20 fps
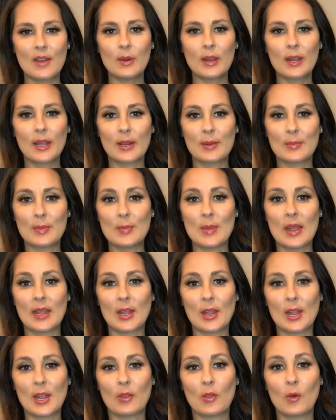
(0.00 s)
we're going to be
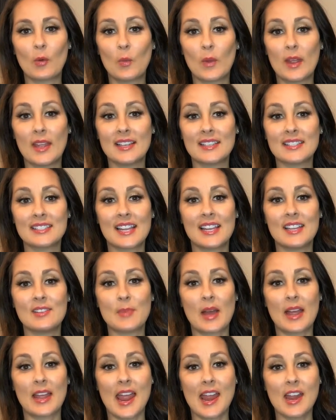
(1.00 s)
making the wings
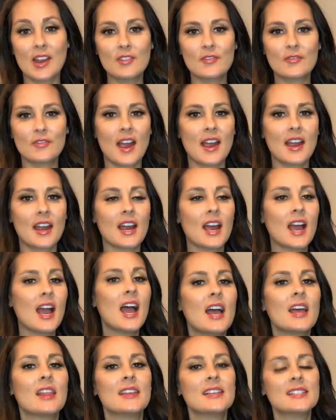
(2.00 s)
in my air fryer.
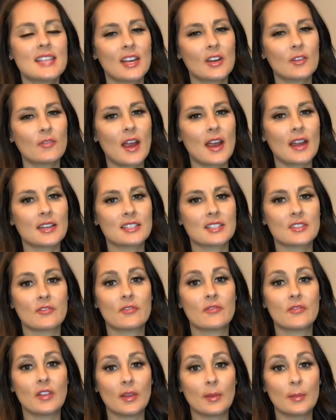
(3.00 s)
This air fryer is a
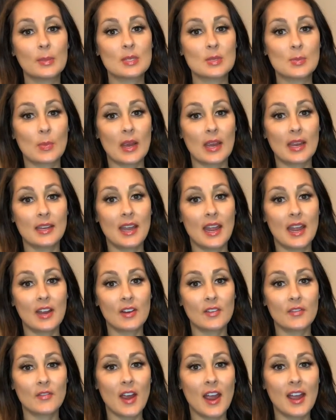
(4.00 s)
Philips brand
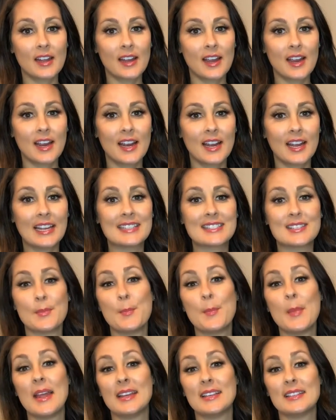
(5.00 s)
air fryer. It's
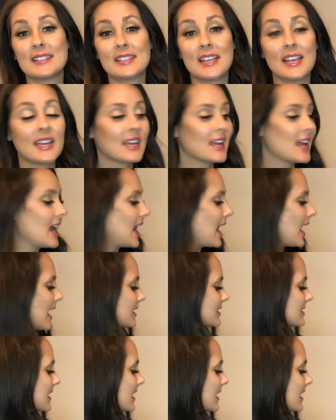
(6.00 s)
amazing. It has